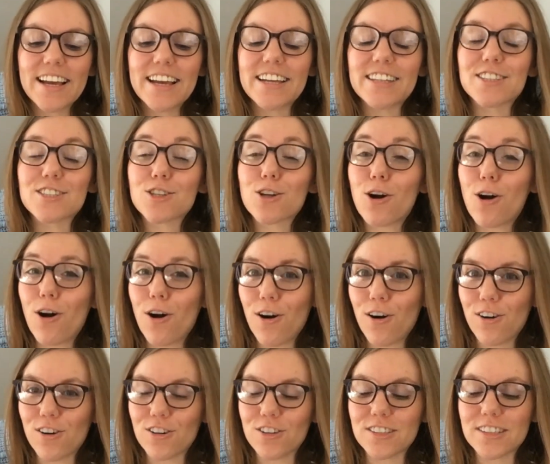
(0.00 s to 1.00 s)
It's
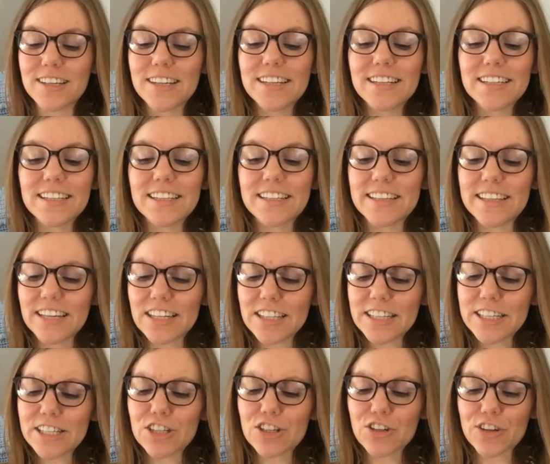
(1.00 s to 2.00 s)
called
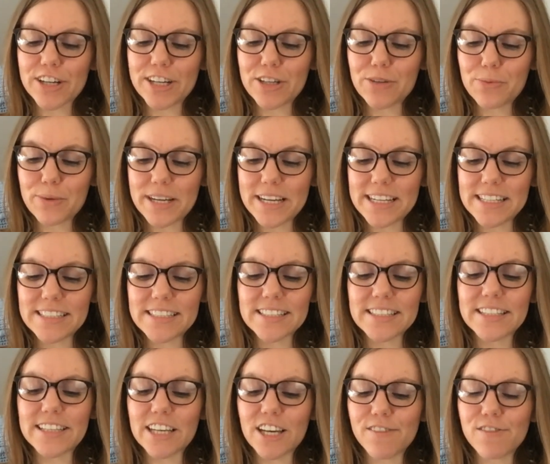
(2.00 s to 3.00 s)
Gilly Greenweed's
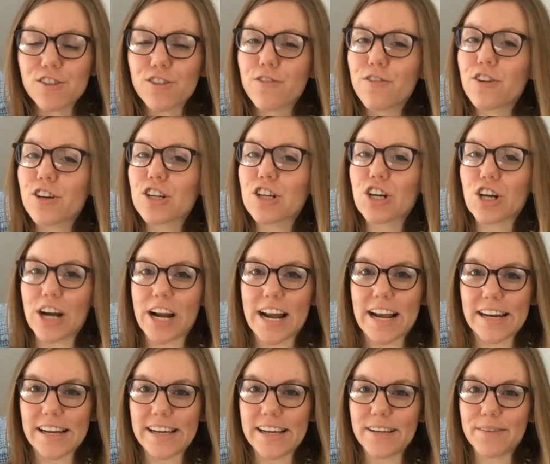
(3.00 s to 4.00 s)
Gift for
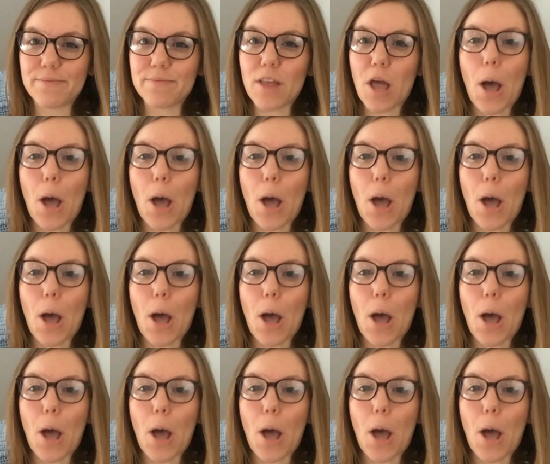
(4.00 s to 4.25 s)
Granny,